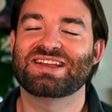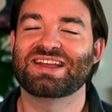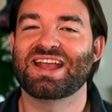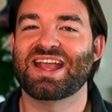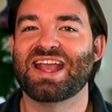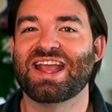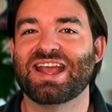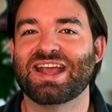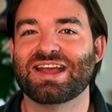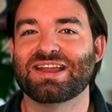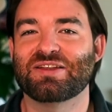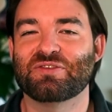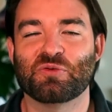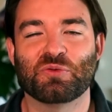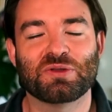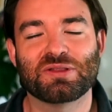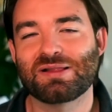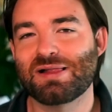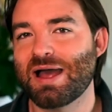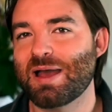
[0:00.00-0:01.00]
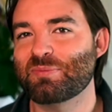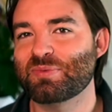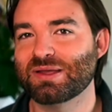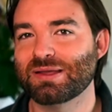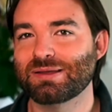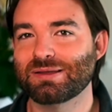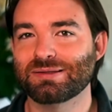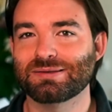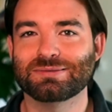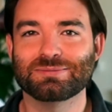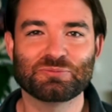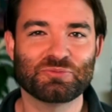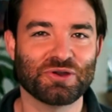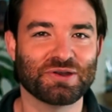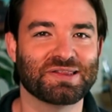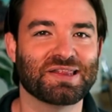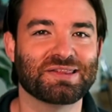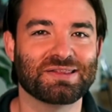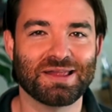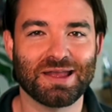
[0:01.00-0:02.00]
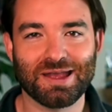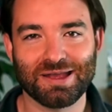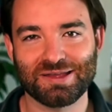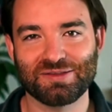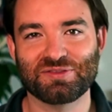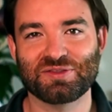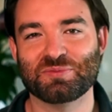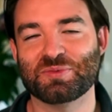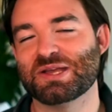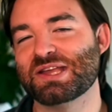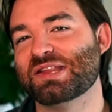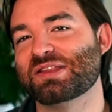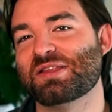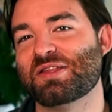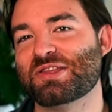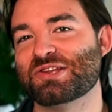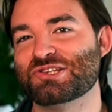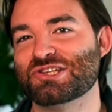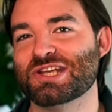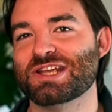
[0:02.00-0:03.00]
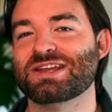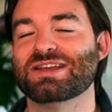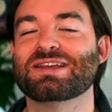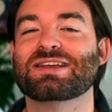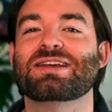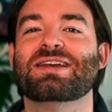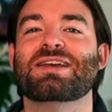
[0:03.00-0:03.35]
and everyone's clapping, and Princess Leia gives him a kiss on the cheek.